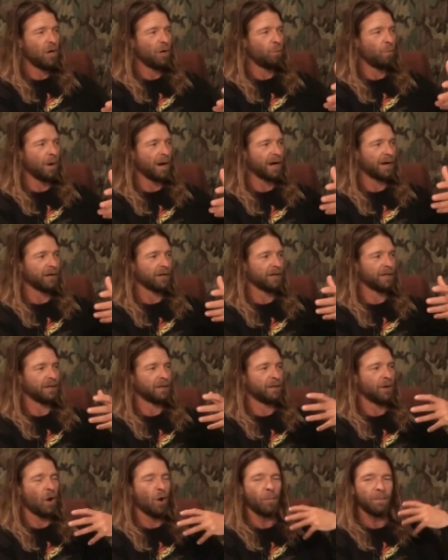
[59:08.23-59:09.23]
where
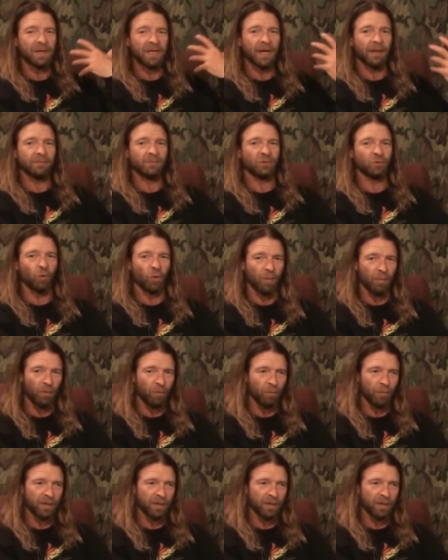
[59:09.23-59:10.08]
it all becomes normal,